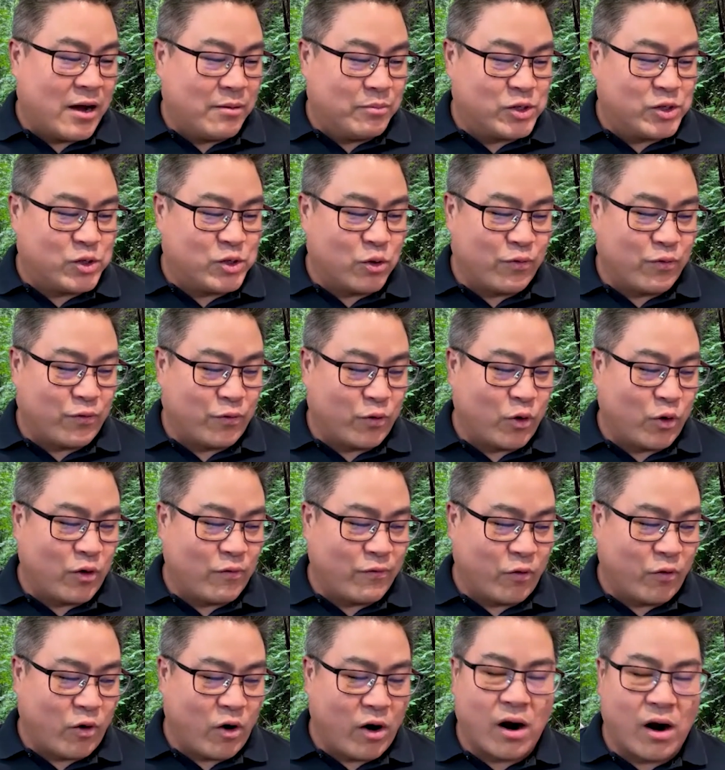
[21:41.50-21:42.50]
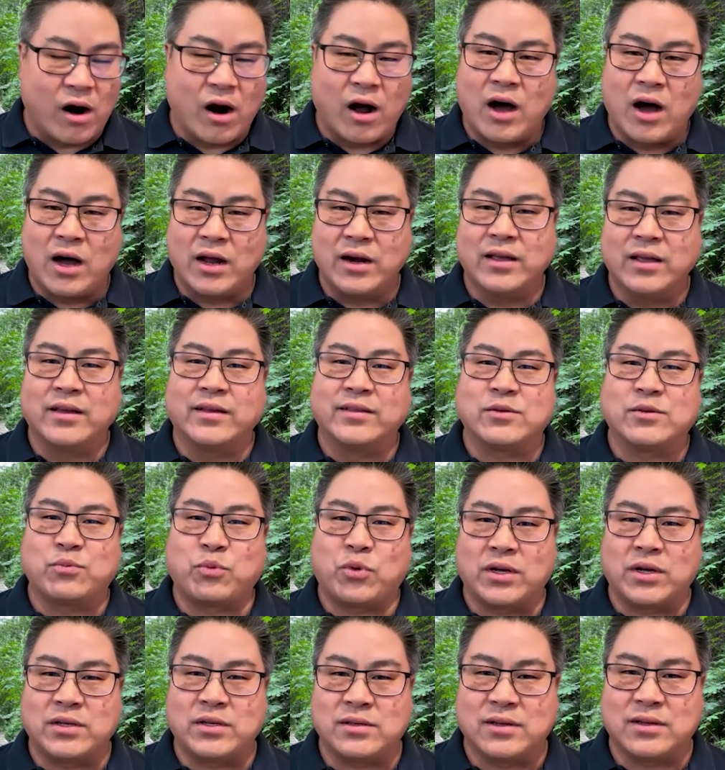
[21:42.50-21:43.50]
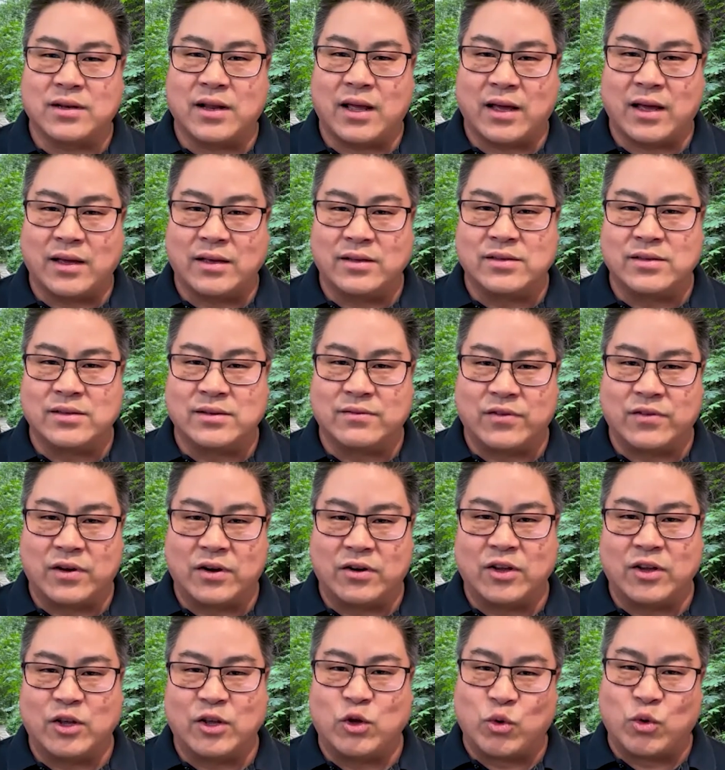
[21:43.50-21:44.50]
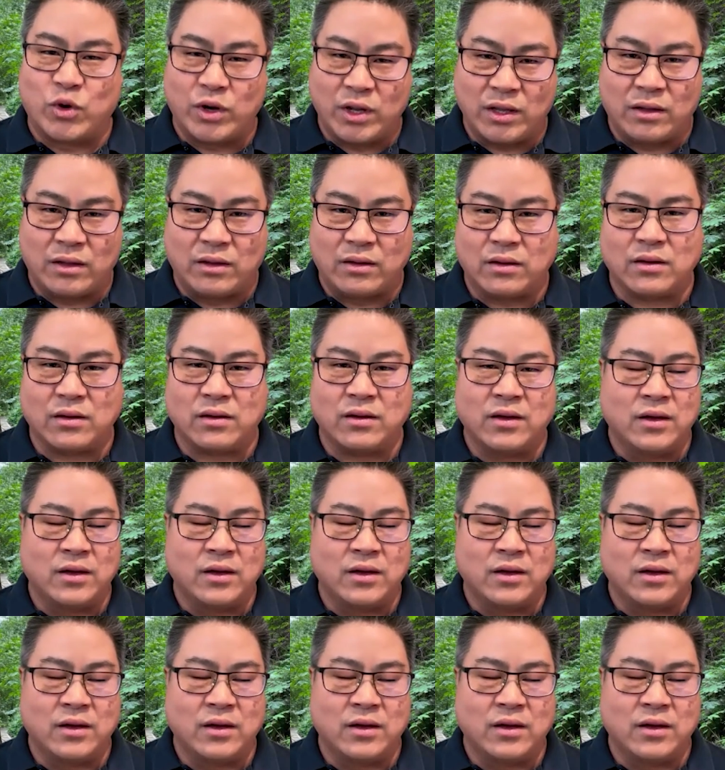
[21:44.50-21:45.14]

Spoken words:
So for our audience, Preston has a very unique